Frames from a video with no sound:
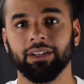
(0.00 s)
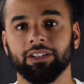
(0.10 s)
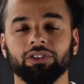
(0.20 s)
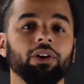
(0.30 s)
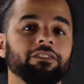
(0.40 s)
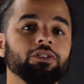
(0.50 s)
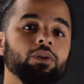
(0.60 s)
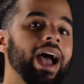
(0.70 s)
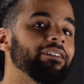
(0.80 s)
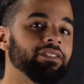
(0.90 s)
So if
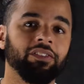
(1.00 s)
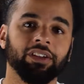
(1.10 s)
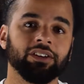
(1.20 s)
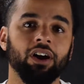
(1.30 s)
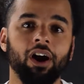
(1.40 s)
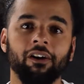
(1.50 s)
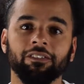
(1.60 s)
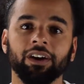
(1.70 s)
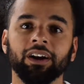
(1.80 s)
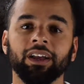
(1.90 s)
you have nothing to
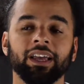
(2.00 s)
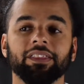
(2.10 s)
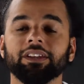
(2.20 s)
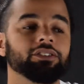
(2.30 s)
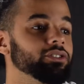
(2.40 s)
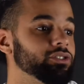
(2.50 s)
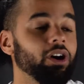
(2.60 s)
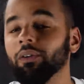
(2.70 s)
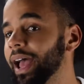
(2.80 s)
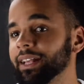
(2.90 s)
offer, then
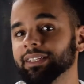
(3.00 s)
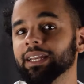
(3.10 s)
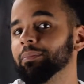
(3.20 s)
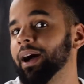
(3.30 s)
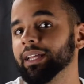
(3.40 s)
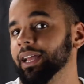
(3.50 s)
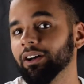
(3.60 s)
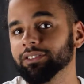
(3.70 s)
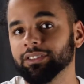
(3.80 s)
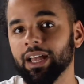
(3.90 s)
don't ask anybody
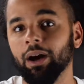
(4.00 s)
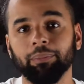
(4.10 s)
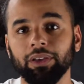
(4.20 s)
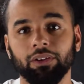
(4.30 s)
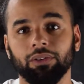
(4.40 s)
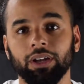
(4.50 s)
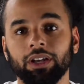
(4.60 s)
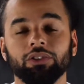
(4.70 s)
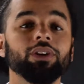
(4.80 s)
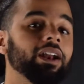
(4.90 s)
else to help you.
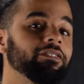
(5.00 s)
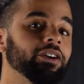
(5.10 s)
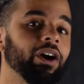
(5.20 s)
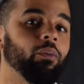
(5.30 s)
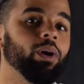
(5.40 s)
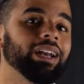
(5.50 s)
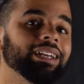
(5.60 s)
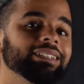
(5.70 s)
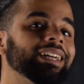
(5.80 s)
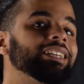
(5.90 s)
You got to figure out what it
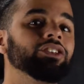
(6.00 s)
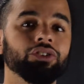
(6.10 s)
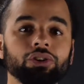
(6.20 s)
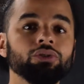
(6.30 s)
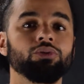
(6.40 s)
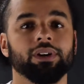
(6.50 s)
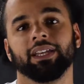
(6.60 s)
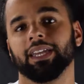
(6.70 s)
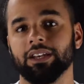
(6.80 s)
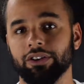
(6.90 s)
is that you
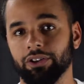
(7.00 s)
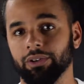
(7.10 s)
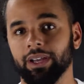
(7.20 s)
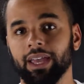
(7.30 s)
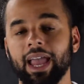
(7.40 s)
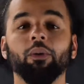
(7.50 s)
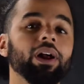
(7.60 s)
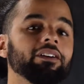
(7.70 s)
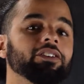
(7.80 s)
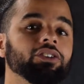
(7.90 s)
can do. And
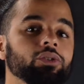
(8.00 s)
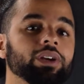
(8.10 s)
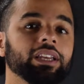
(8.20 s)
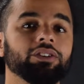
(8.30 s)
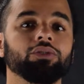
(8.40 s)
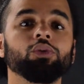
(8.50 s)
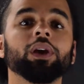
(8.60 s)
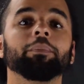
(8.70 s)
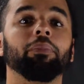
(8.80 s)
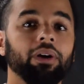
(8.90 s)
whatever you can do, you
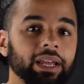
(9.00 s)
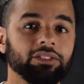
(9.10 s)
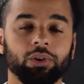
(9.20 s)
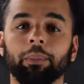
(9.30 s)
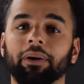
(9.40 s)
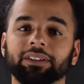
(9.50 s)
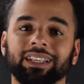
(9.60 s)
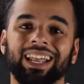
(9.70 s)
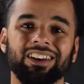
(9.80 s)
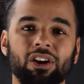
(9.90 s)
can bring to a
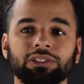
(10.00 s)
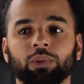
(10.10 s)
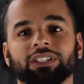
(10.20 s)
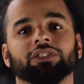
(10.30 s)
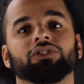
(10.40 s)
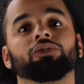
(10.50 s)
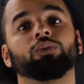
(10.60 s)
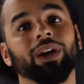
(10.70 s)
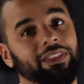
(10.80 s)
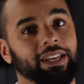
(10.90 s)
person that knows what to do
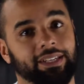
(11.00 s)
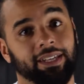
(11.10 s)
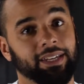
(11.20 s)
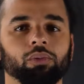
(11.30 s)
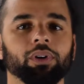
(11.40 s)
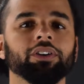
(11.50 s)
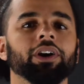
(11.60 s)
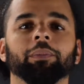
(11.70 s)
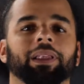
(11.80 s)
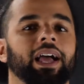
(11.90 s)
with it. When
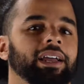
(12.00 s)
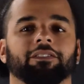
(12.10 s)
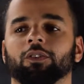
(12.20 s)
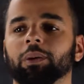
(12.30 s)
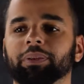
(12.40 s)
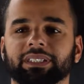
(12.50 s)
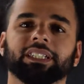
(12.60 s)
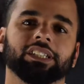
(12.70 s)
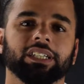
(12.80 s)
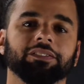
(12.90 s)
you're applying for a
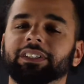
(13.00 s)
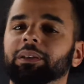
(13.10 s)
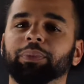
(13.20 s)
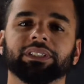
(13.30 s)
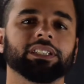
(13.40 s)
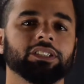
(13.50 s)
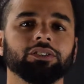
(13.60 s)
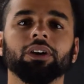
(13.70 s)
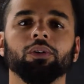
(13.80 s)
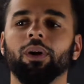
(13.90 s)
position, if it's a position
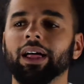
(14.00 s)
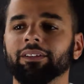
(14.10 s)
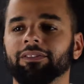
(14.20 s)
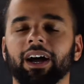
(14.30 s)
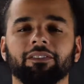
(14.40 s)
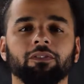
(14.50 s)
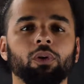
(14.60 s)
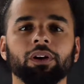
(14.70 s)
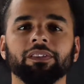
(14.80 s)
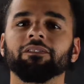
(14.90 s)
you don't qualify
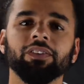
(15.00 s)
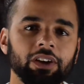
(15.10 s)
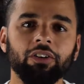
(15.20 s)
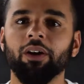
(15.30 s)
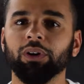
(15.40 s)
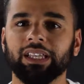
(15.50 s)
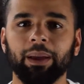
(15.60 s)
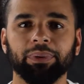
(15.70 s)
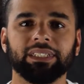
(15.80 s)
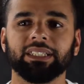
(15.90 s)
for, then figure out what
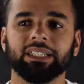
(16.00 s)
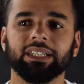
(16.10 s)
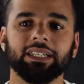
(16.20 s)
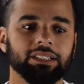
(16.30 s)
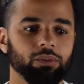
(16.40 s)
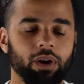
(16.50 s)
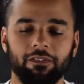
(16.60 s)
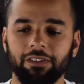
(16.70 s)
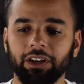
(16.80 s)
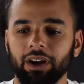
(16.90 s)
that position is.
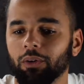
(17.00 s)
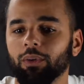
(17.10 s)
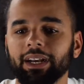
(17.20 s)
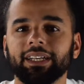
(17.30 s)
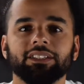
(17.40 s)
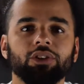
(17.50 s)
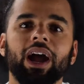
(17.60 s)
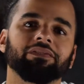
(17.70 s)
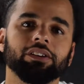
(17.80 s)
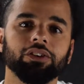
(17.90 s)
Figure out what it is you
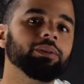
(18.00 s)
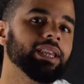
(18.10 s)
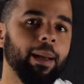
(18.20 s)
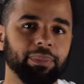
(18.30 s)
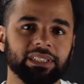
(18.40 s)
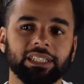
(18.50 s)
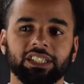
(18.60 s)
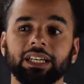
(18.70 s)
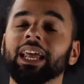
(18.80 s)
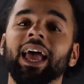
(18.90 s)
have to do in that
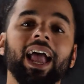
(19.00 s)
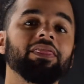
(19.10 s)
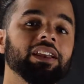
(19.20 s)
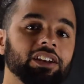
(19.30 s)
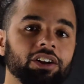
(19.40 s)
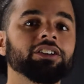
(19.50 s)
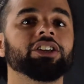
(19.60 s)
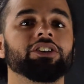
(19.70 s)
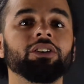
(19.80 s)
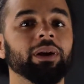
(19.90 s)
position and then learn
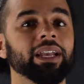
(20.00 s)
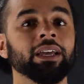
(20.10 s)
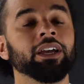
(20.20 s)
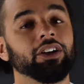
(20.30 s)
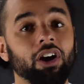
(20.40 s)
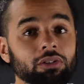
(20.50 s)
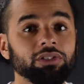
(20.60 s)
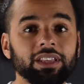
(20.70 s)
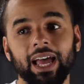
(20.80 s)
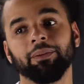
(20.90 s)
to do it. Go
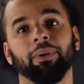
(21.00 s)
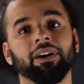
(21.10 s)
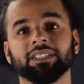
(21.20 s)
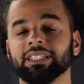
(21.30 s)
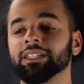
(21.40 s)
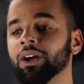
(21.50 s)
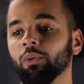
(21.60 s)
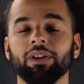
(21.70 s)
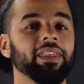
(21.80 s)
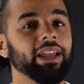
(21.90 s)
to that person
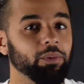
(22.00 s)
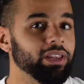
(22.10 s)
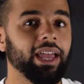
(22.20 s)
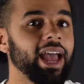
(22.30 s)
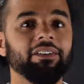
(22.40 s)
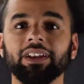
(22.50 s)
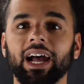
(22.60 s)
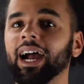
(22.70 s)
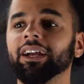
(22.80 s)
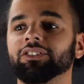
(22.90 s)
when they haven't
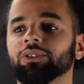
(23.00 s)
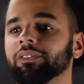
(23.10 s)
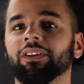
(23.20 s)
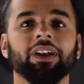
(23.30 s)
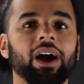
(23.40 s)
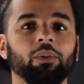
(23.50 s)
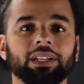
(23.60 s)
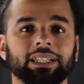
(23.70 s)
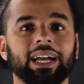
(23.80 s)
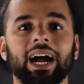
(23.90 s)
hired you, if they're not
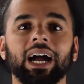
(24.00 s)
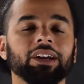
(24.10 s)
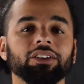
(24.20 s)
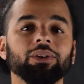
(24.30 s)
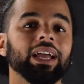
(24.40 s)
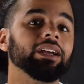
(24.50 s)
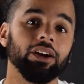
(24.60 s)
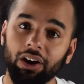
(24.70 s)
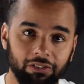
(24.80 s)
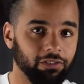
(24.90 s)
willing to hire you, and
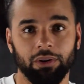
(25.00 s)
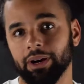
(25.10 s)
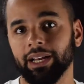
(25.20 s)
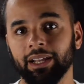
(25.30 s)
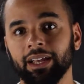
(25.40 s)
go for it.